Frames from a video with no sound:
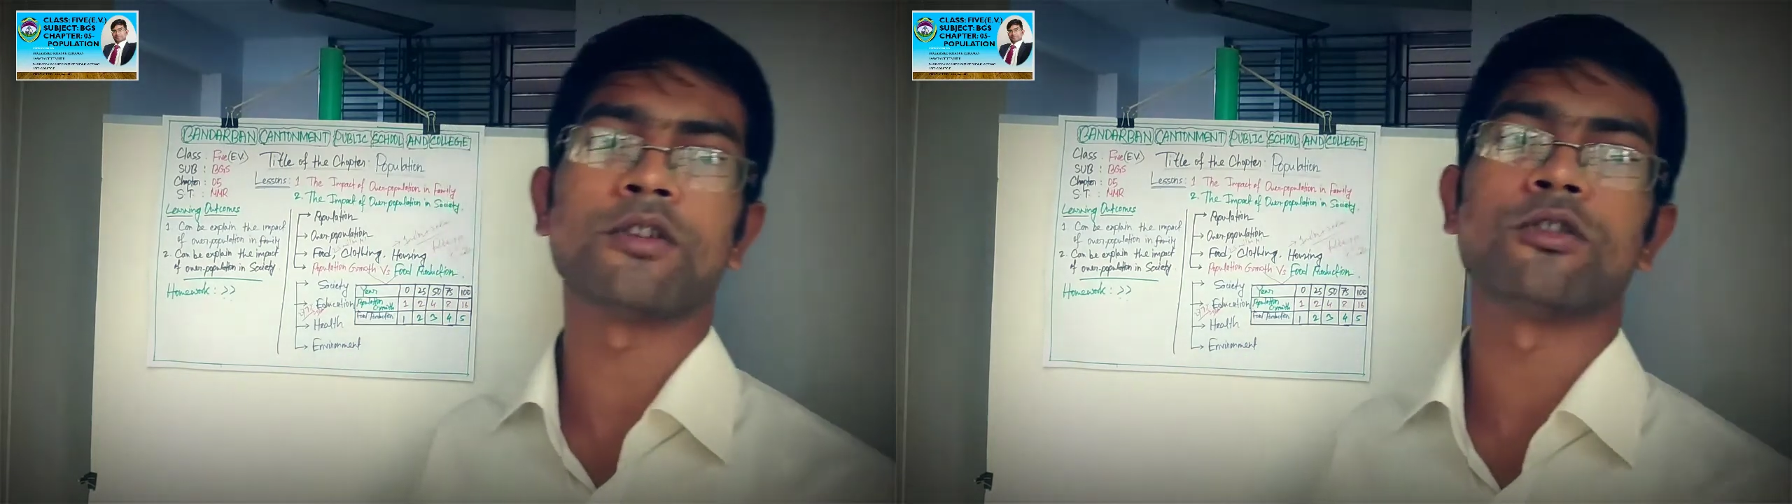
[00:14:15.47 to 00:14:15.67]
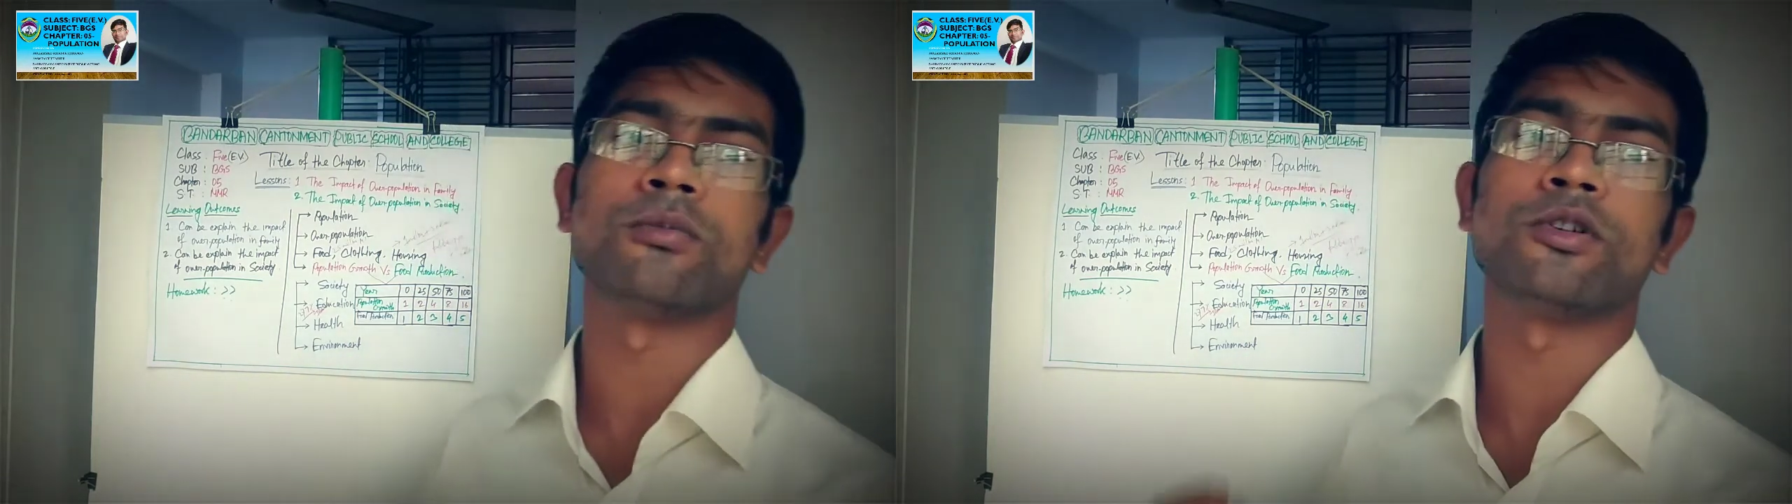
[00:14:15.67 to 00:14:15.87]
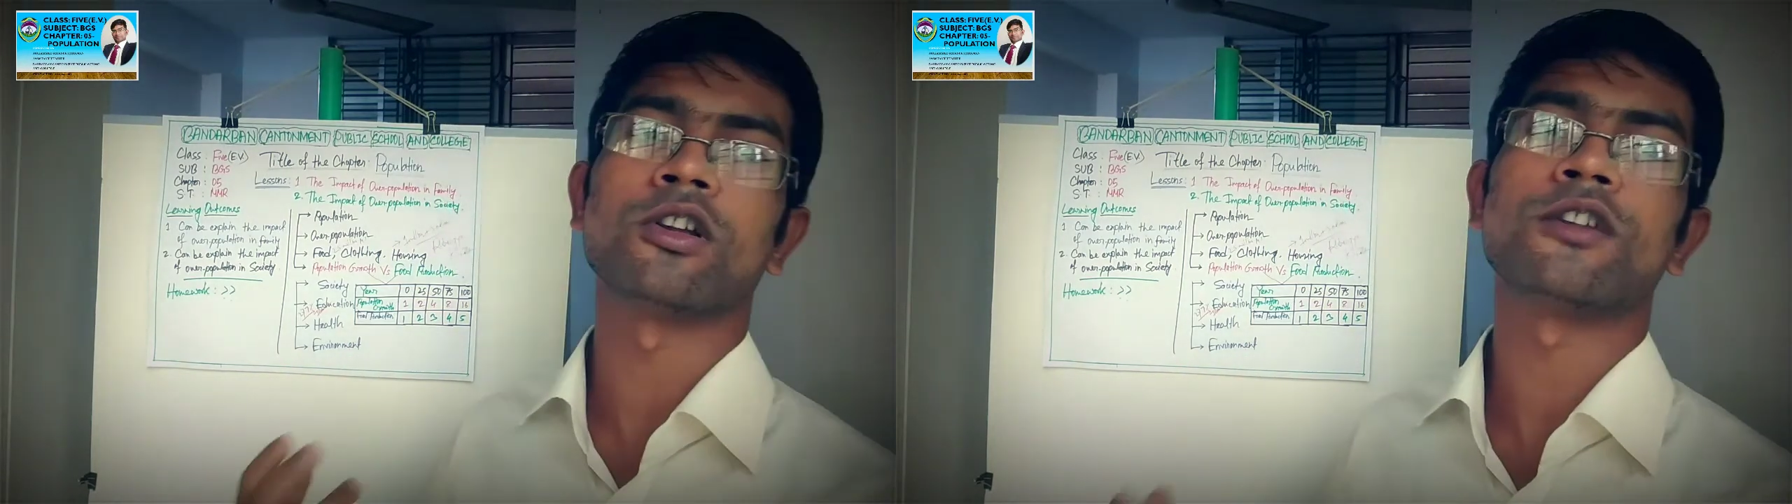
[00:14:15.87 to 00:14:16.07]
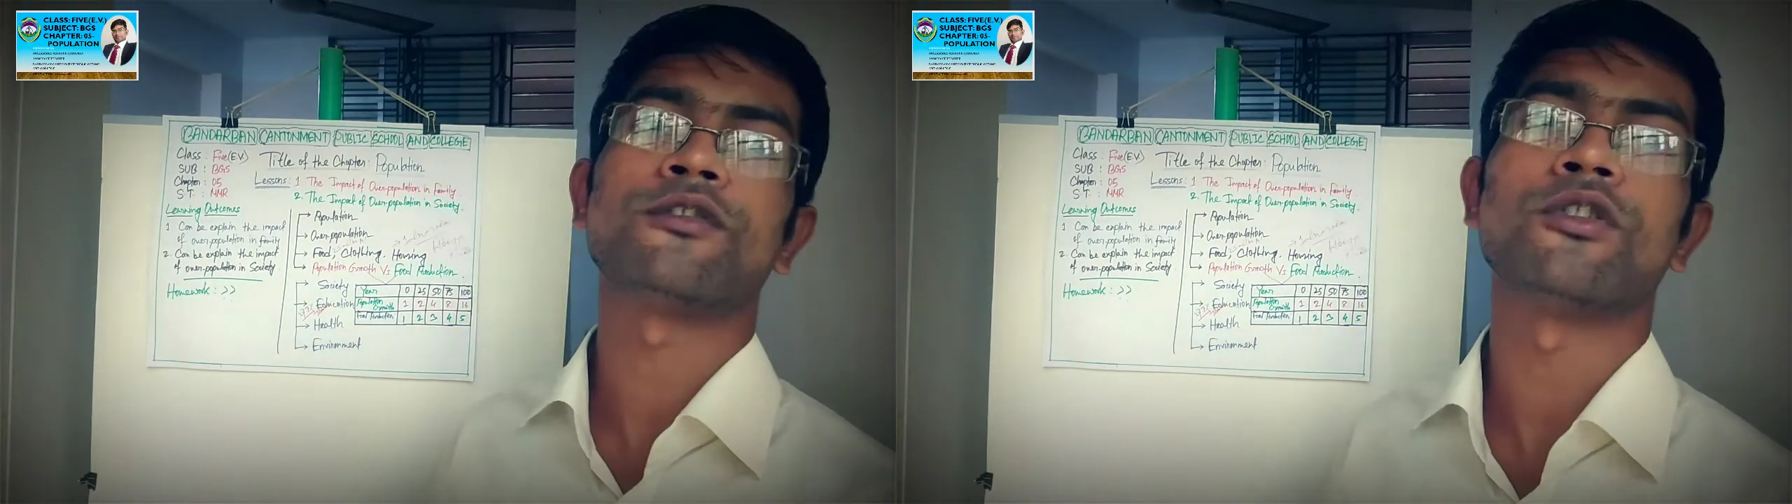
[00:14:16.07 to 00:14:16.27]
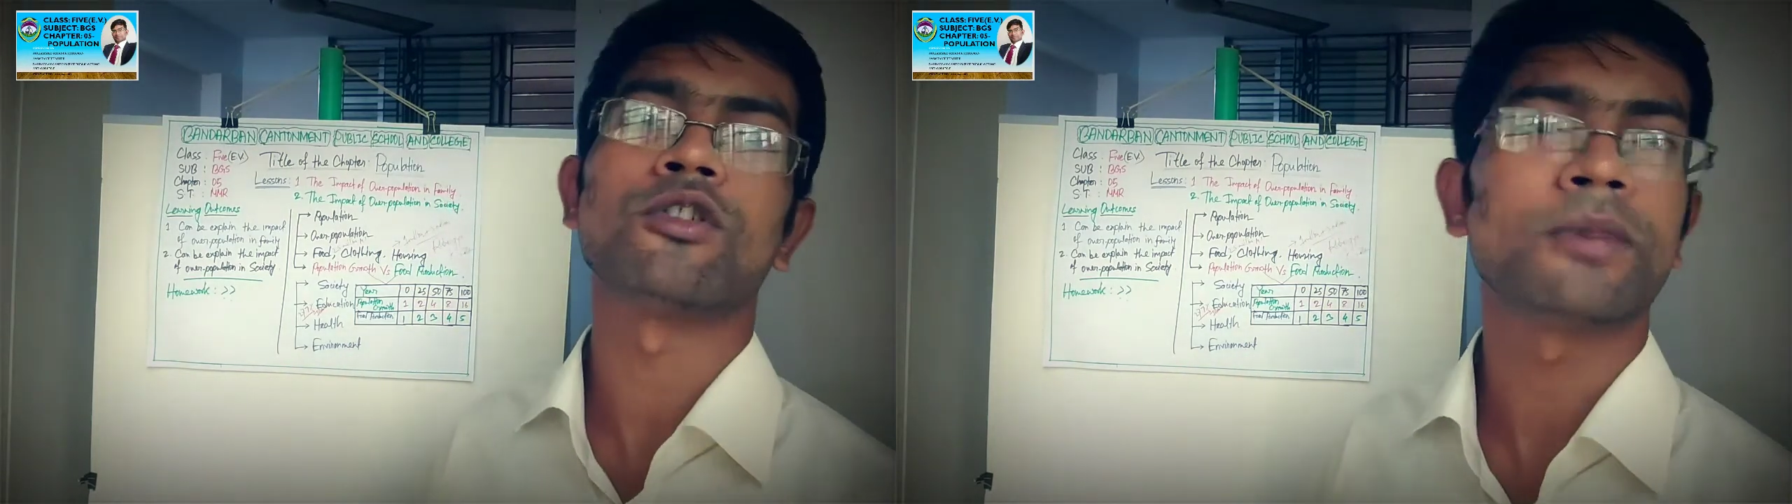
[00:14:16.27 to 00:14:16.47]
will be only
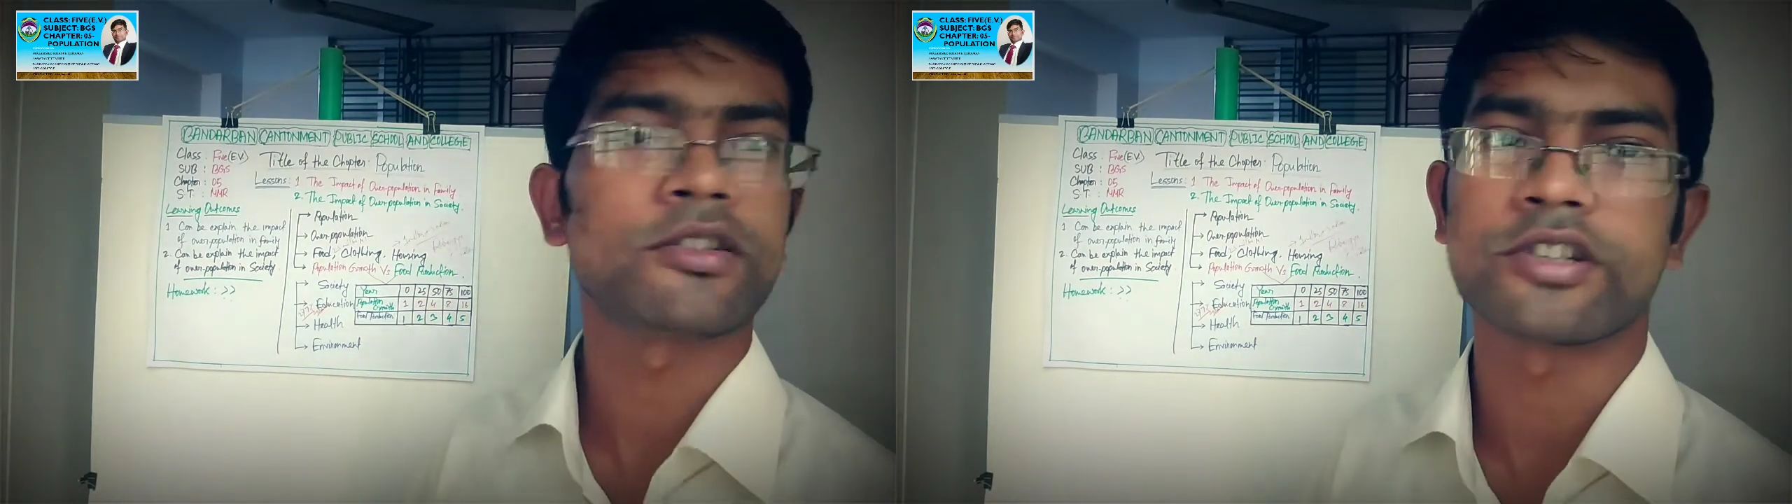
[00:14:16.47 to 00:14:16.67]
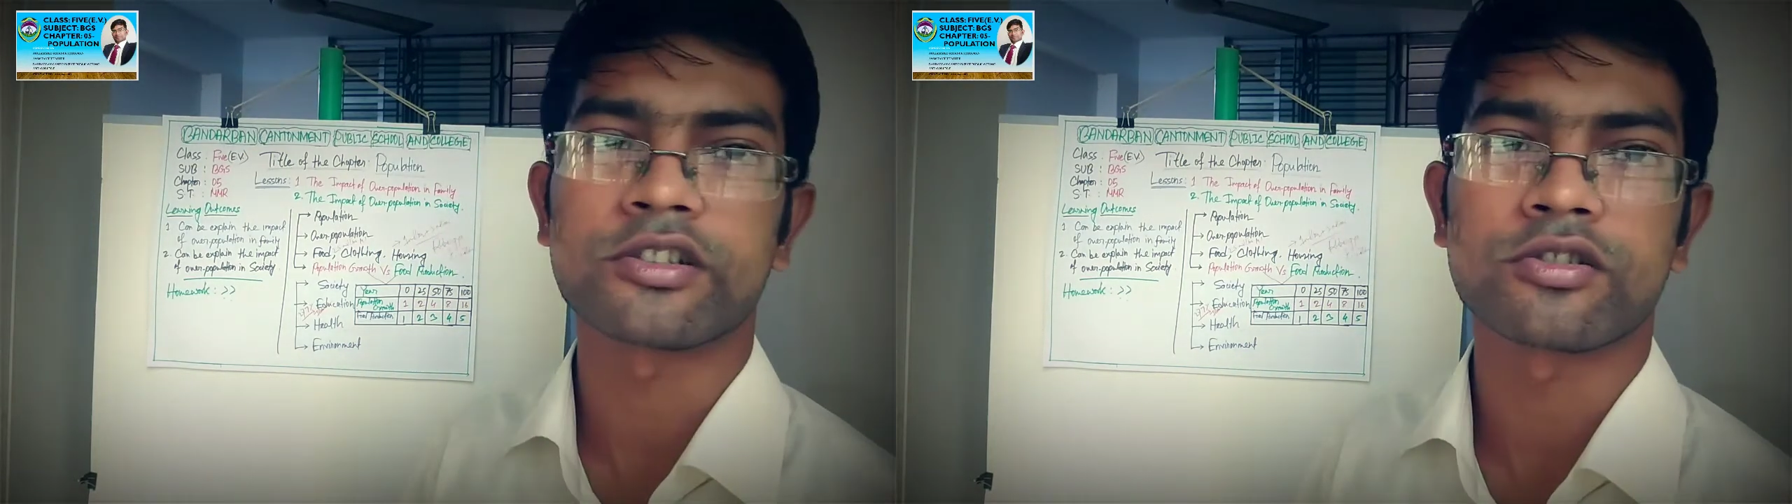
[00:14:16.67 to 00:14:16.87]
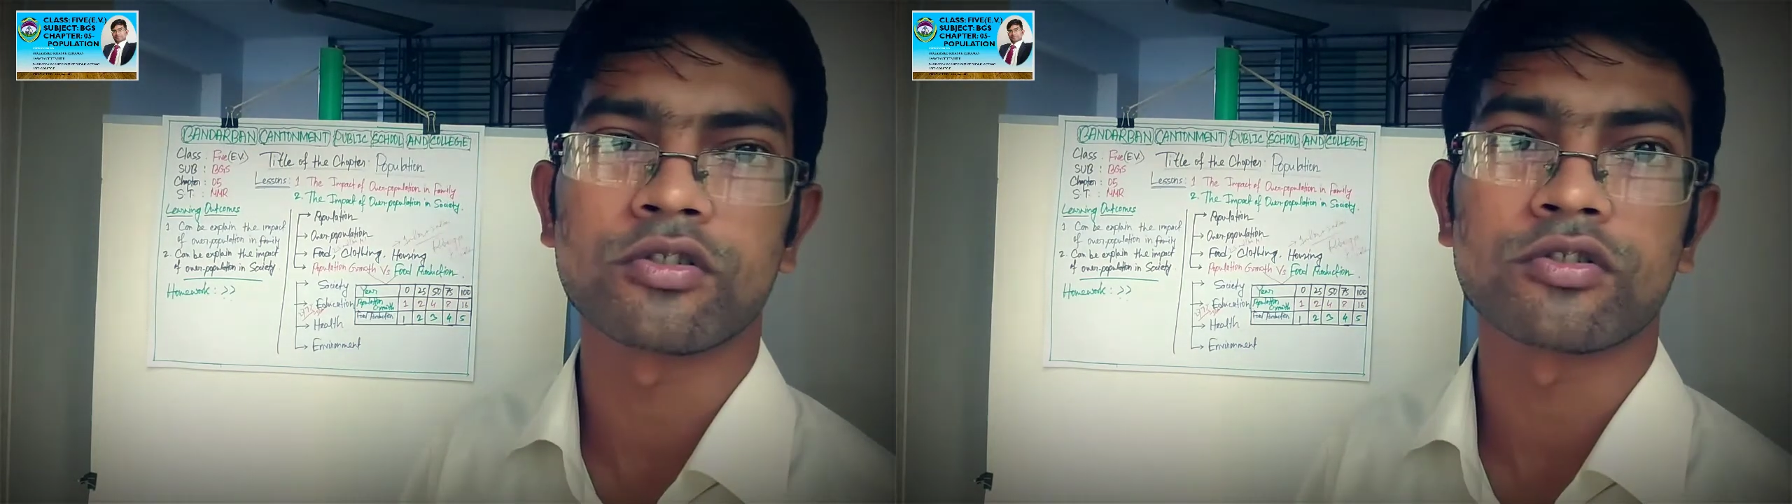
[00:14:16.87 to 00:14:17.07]
4 metric ton.